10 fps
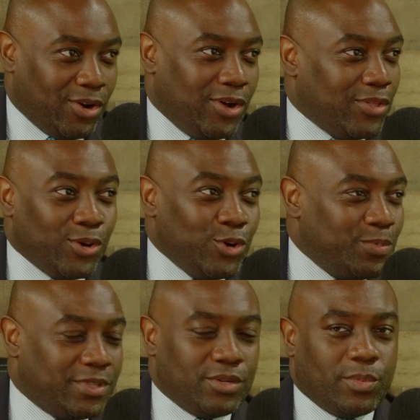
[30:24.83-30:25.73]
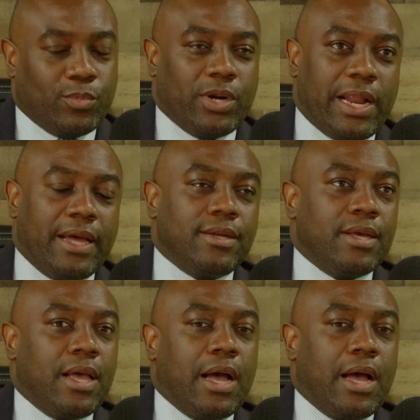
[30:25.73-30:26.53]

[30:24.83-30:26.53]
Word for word: all, the hoops and wh yeah, whatnot. Yeah.